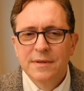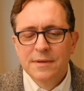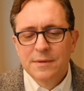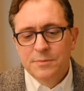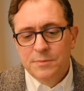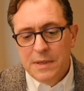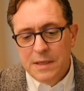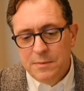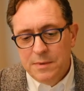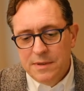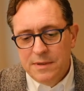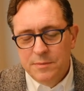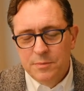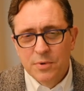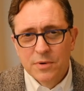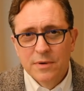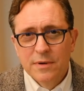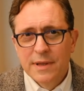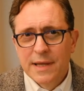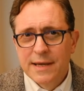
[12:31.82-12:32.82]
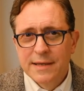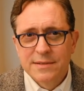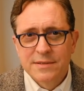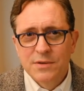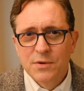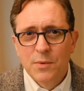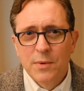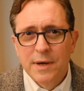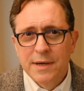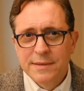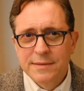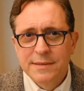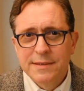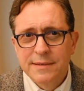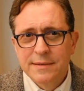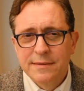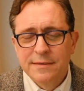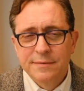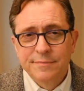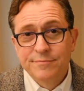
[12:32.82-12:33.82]
Maybe Pearl has no
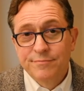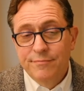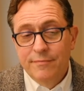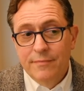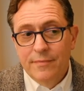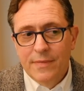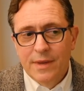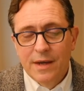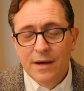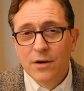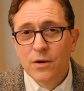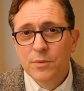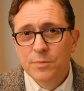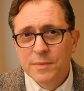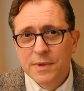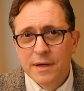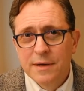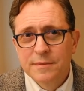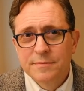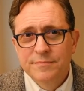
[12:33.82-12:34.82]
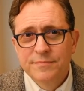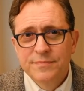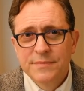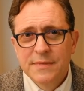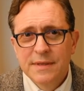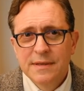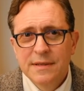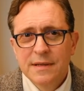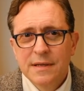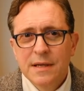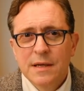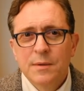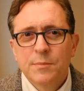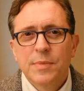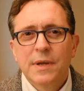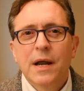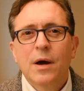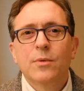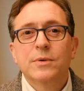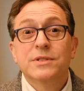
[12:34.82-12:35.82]
idea. I hope not.
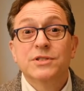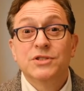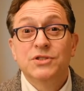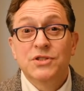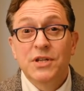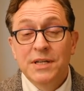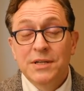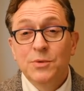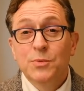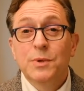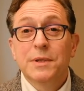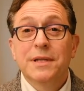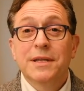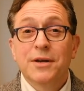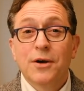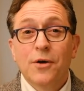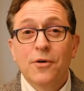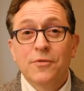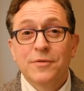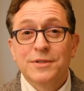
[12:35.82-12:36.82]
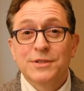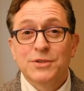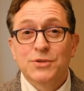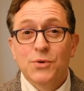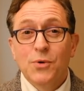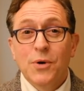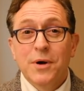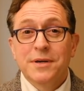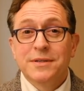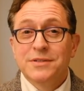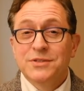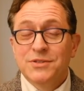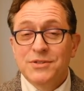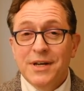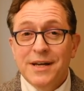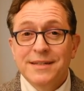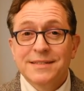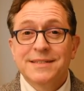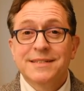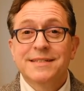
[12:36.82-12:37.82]
But I was genuinely overjoyed
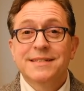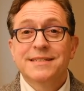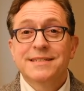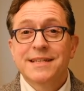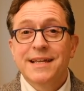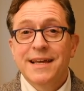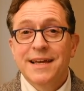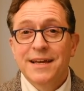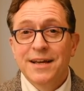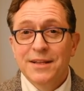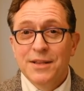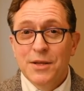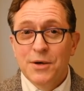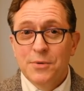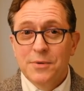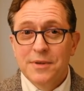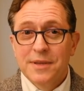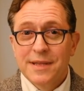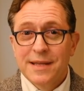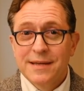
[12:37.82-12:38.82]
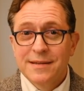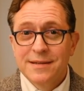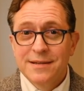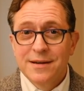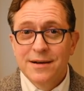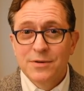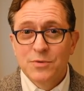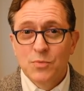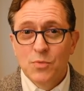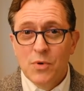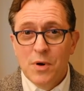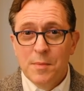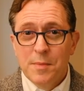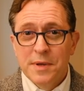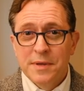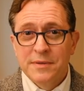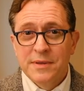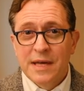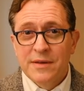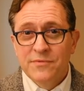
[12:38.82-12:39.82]
just to say hello to that young
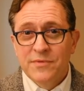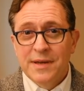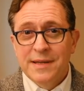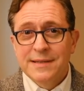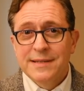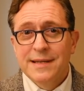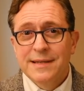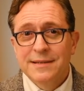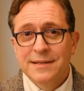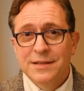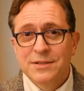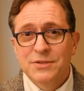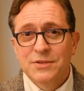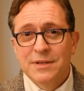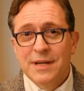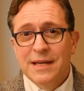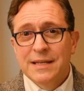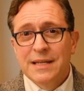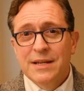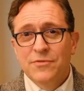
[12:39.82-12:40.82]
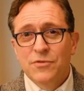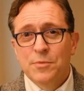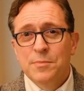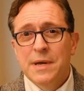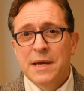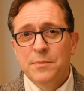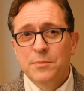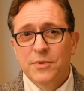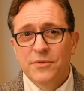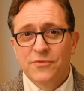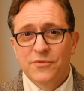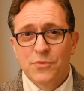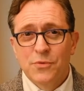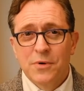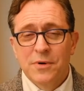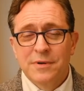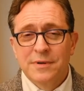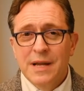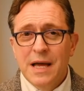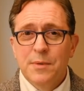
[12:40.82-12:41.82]
woman, that vet technician I'd never met
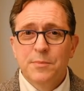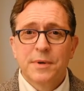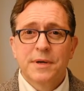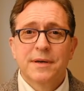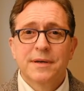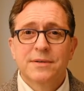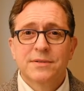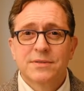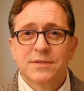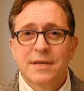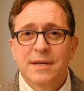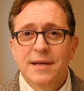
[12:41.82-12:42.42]
before, not because